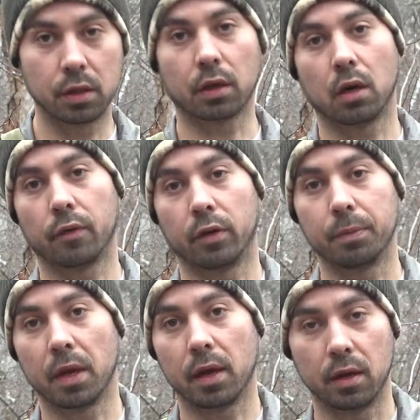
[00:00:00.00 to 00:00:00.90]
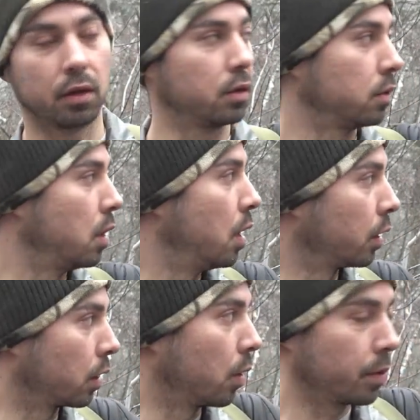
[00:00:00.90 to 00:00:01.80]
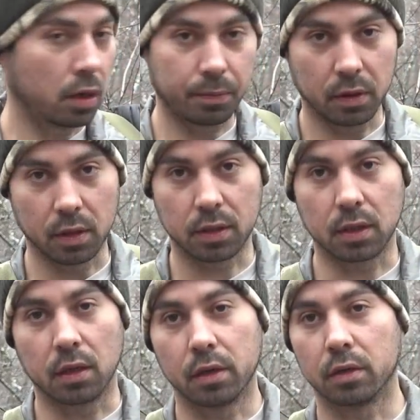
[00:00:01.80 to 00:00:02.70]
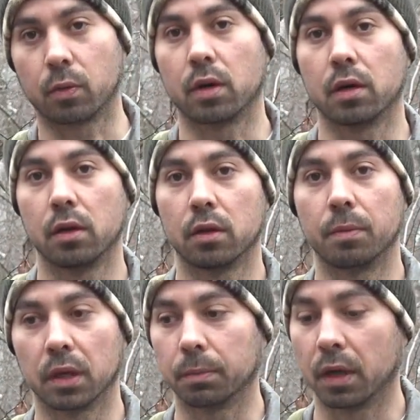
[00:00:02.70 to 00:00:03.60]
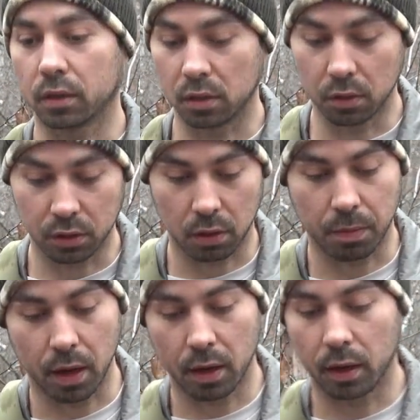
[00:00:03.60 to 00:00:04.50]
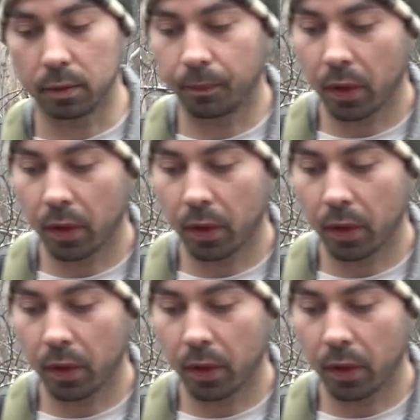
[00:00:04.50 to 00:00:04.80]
off up that hill, going up into the cedars where the big bucks usually bed at.